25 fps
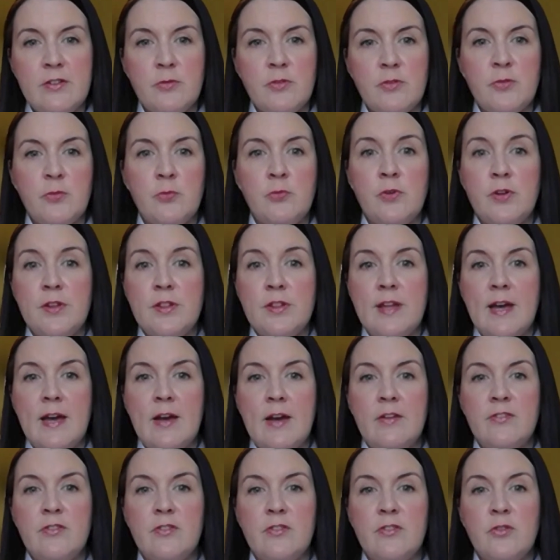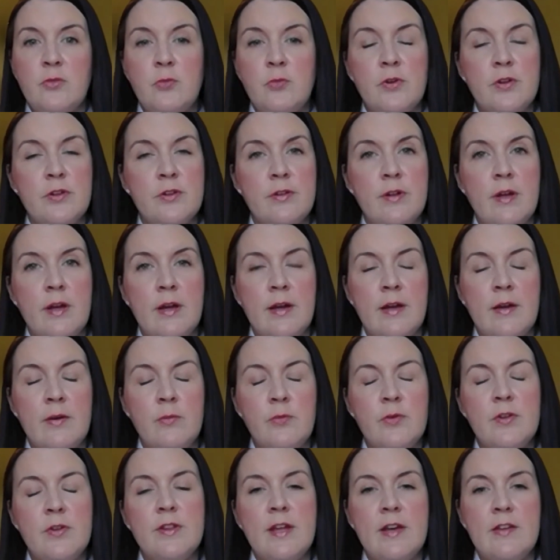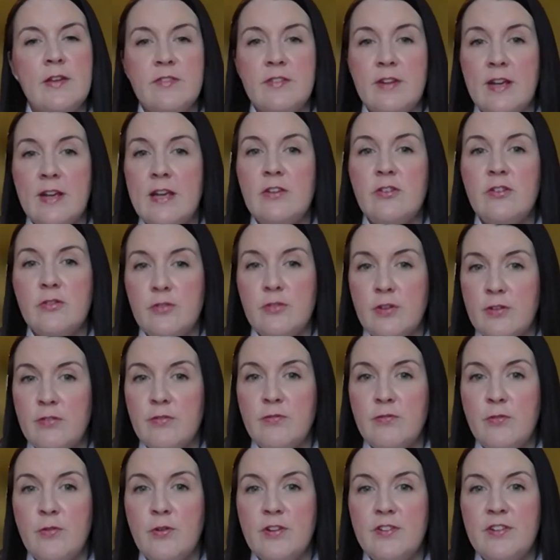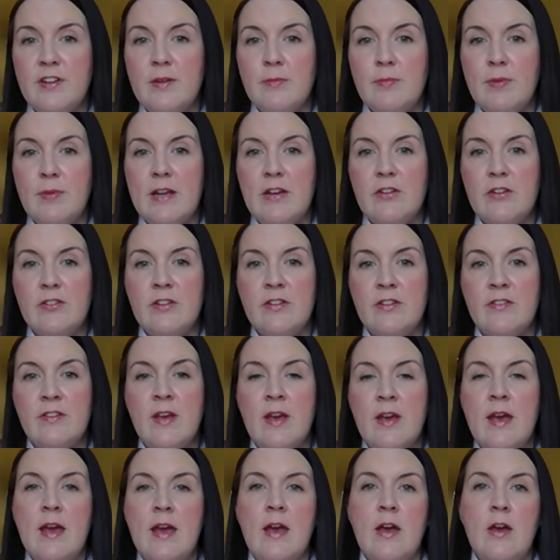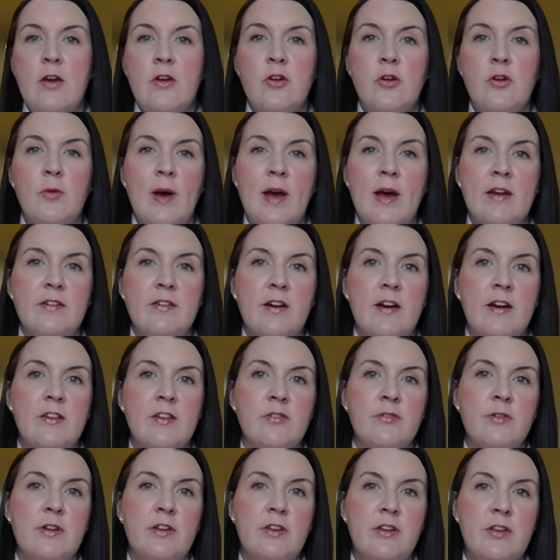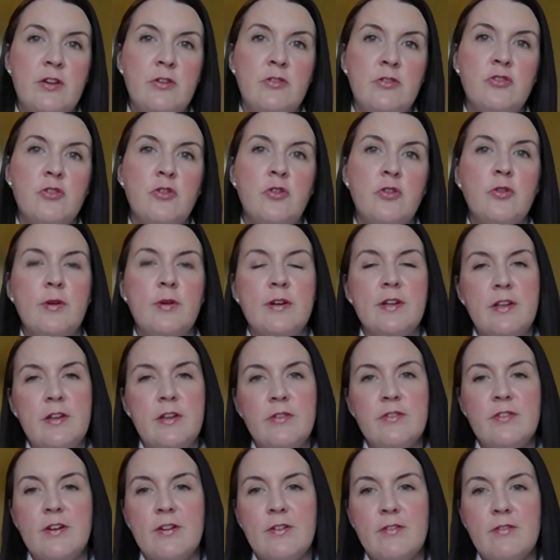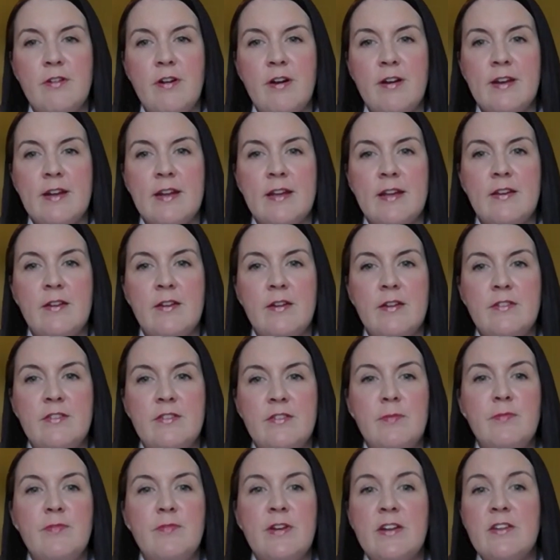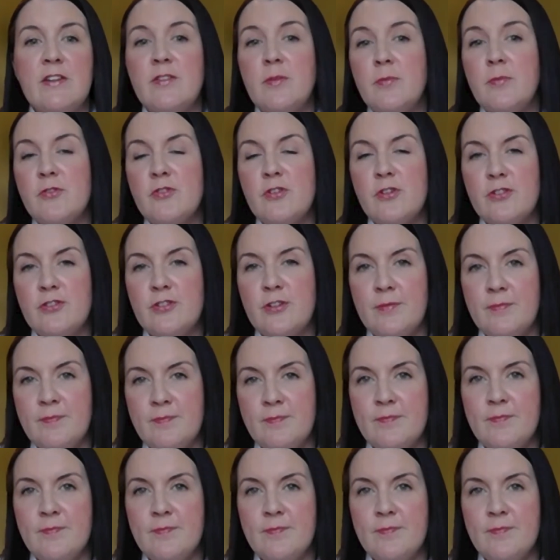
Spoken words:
there was 1,814 patients who had either acute or acute on chronic deep venous obstruction.